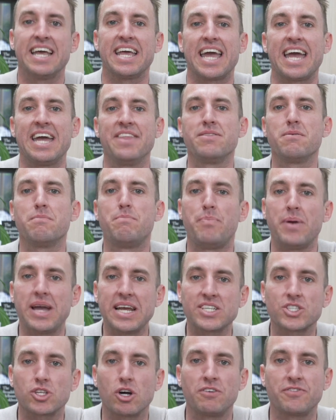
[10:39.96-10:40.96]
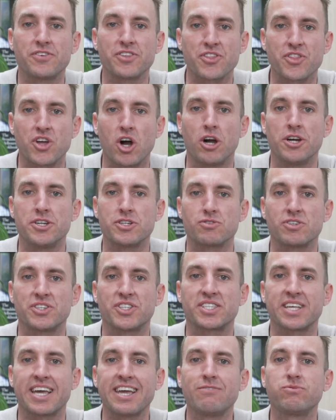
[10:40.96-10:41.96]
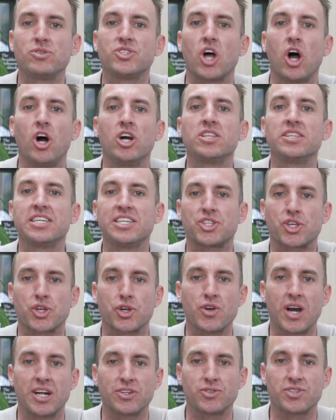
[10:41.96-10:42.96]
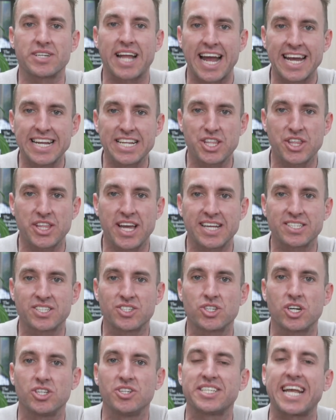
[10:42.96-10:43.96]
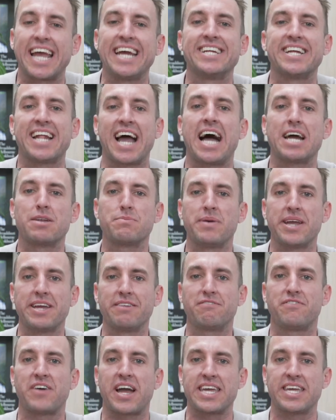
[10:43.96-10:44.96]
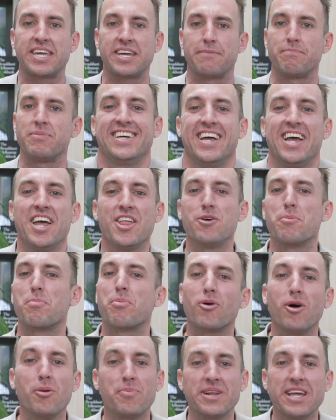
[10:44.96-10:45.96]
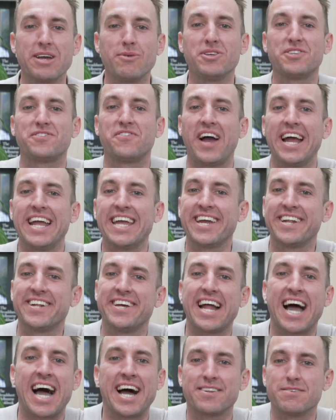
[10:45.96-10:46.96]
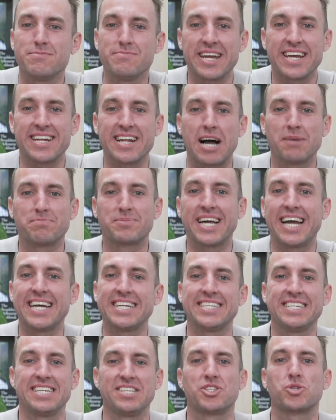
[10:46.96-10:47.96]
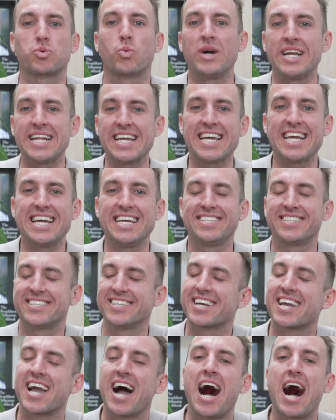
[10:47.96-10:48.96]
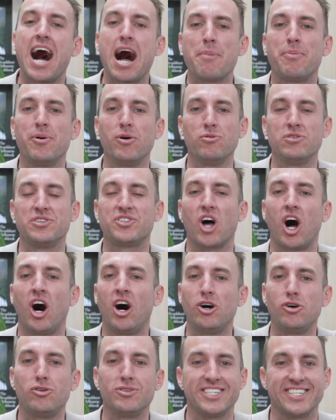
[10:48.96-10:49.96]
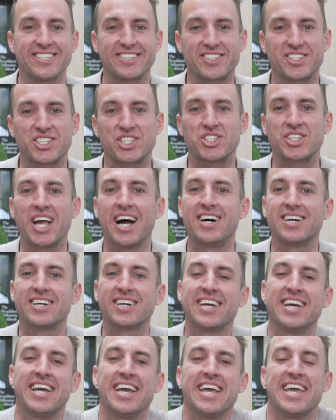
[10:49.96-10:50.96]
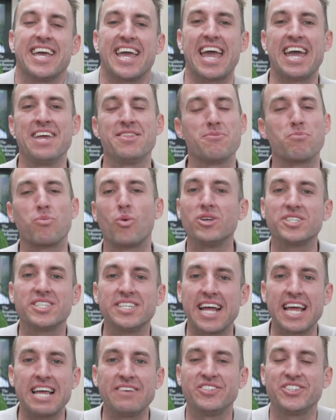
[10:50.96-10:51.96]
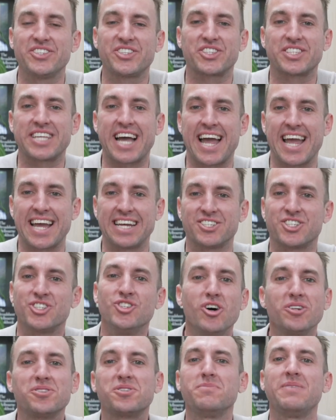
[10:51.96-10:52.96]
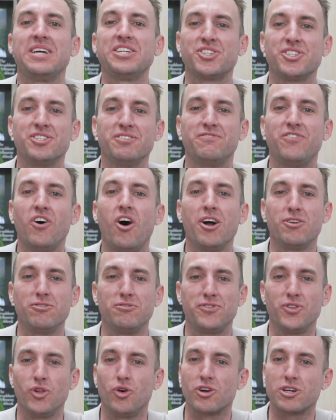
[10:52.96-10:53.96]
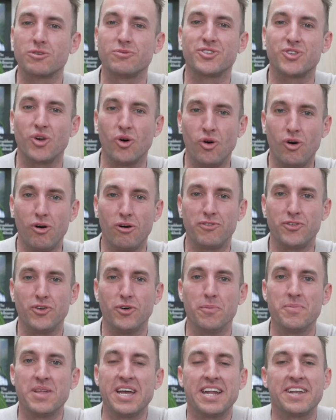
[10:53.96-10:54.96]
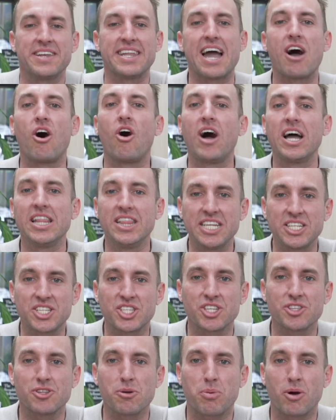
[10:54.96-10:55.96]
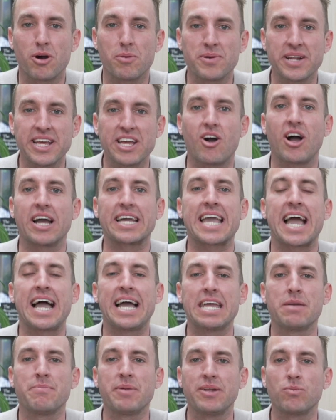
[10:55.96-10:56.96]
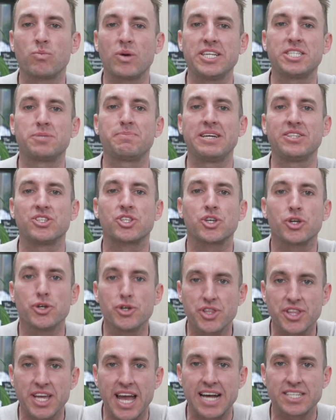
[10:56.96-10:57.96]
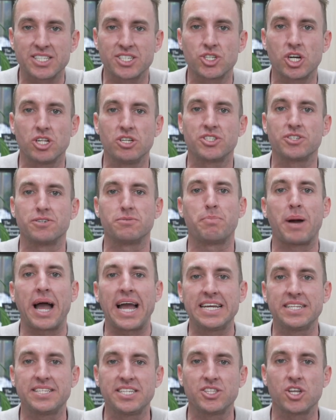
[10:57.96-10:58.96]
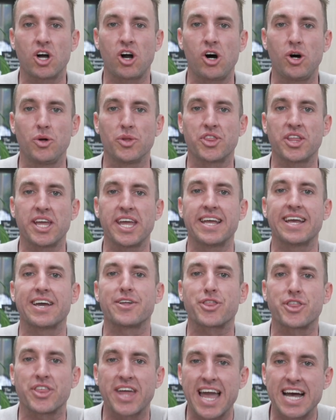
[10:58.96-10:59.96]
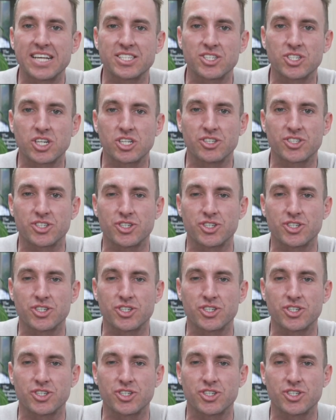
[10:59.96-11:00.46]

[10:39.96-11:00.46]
And the best offer that the owner received was only $280,000, and it had been vacant. The property was vacant. It hadn't been updated in 20 years. The carpet was old. It stunk. And it wasn't even staged. Not to mention the vinyl flooring was awful. Now, I listed the property. I came in. We spent $2,000 on painting the whole thing, $1,000